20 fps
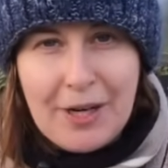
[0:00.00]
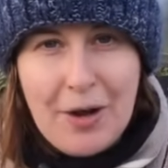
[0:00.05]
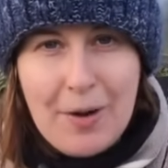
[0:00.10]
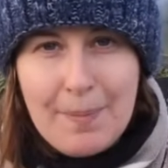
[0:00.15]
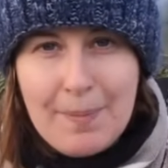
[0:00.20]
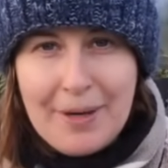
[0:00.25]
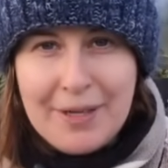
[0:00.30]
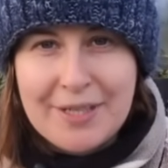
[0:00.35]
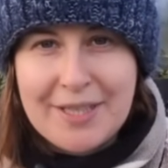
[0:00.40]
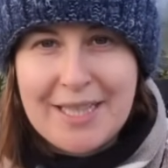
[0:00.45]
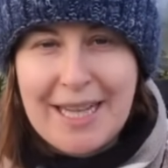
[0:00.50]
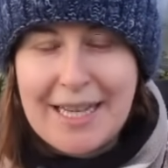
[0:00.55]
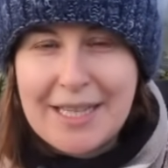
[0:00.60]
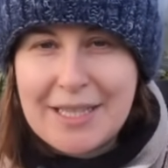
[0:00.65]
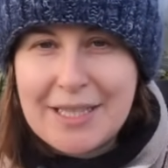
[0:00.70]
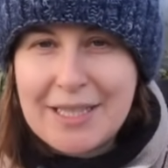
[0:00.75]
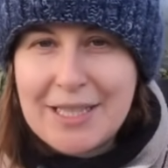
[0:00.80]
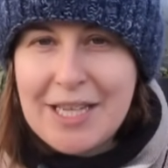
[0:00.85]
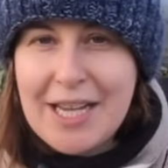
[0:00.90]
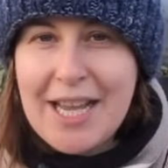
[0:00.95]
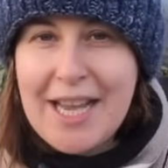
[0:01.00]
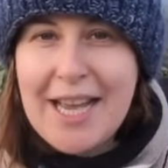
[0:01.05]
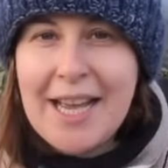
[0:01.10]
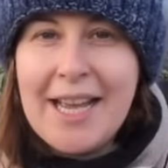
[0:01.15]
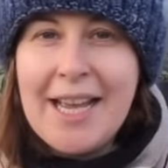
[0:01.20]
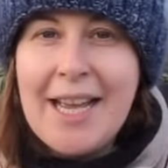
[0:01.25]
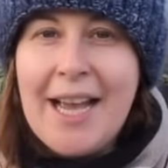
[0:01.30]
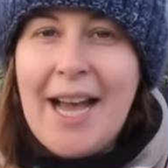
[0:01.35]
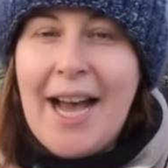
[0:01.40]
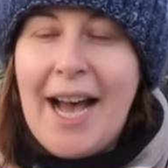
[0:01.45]
compost last year,
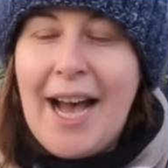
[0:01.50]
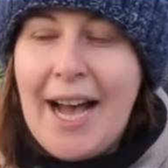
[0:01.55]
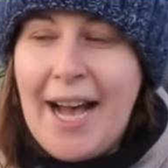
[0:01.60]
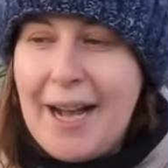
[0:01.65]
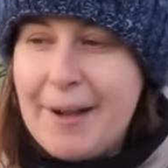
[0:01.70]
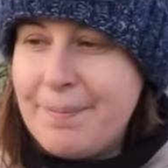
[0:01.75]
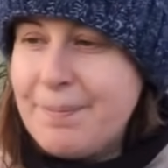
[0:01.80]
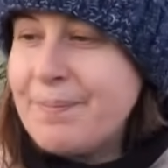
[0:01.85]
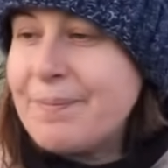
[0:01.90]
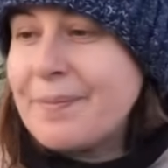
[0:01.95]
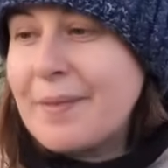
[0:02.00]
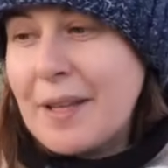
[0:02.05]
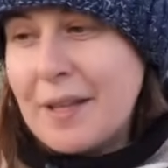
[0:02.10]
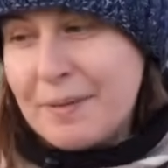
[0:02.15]
um,